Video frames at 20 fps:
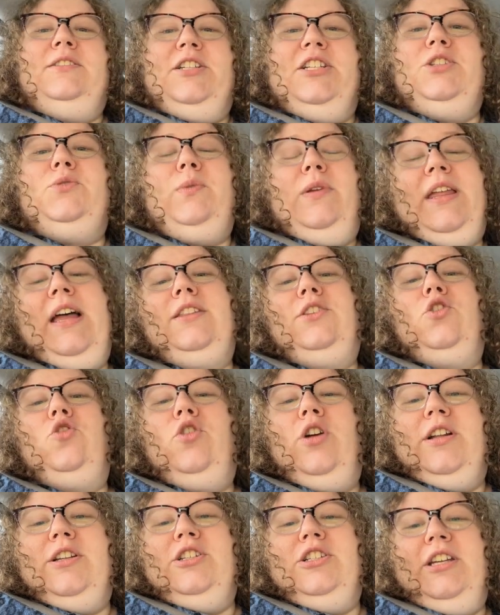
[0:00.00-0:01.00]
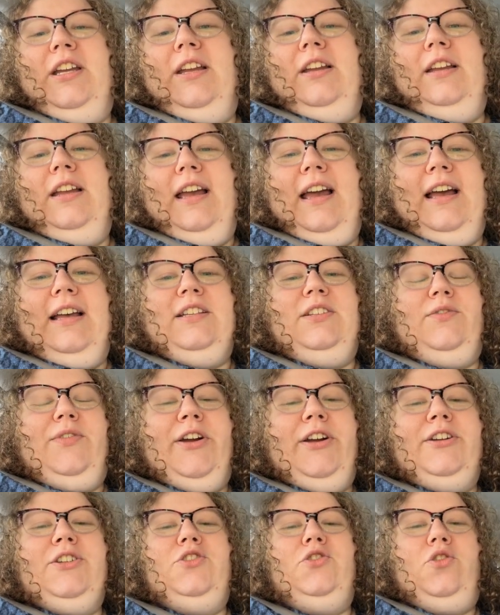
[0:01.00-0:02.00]
just without the crunchy. It has a
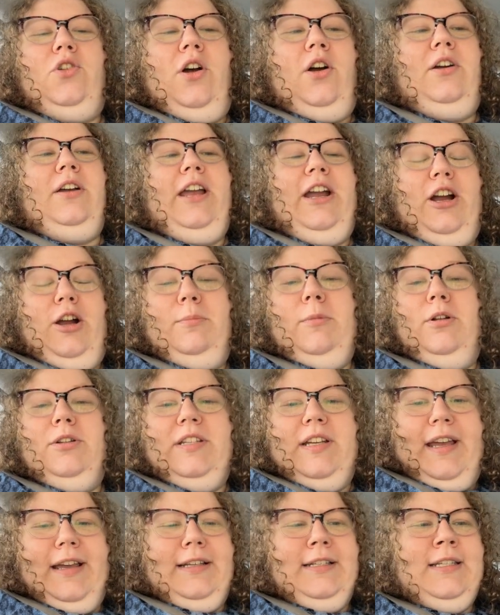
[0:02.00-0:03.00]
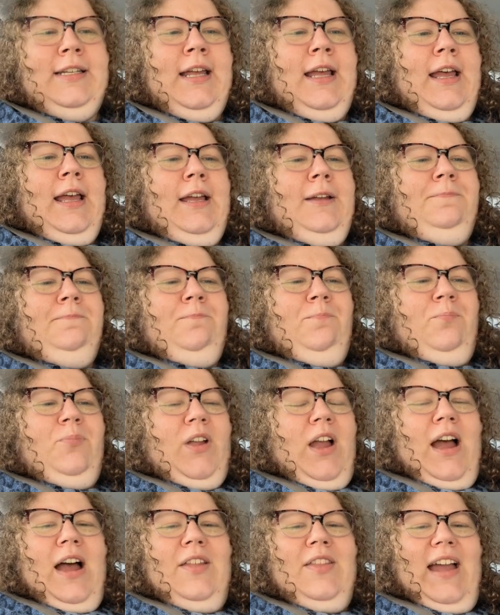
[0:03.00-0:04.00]
very strong caramel taste.
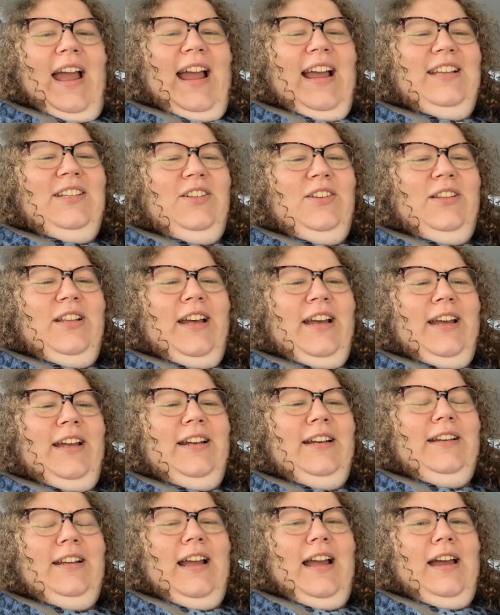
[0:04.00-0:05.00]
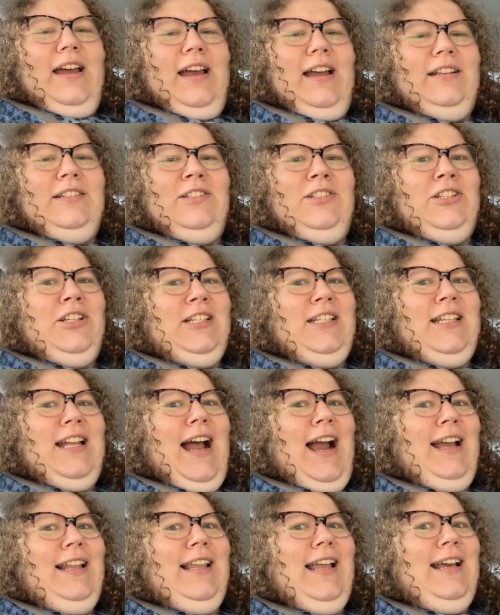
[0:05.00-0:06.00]
The hazelnut just
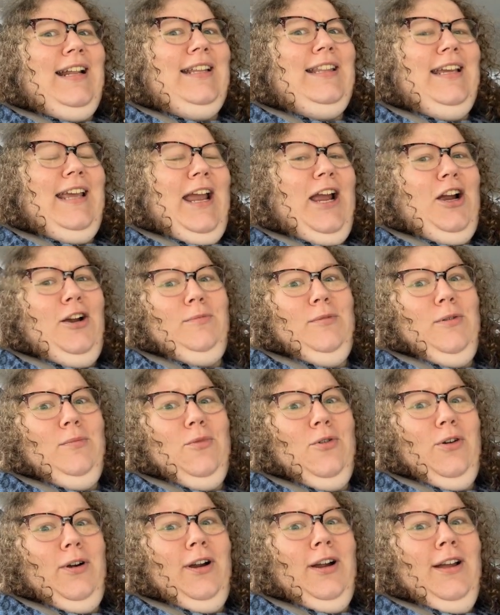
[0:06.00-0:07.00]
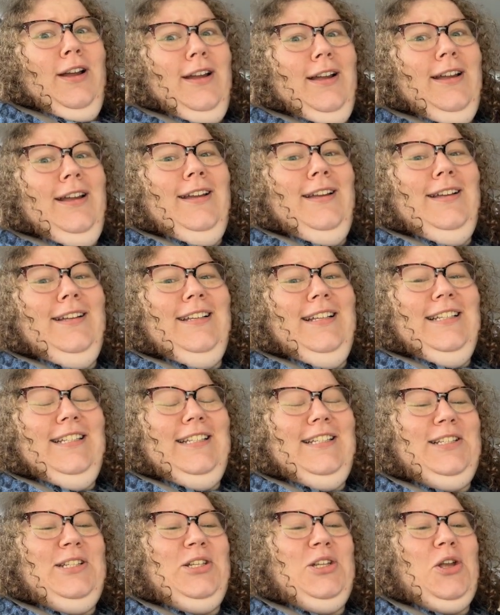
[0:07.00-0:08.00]
highlighted the caramel more.
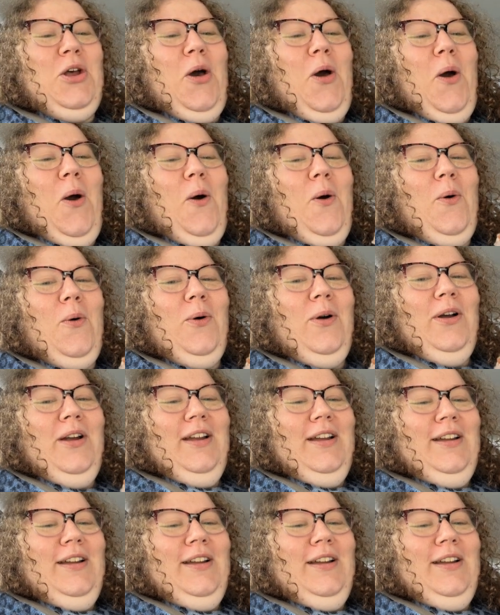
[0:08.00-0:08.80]
So,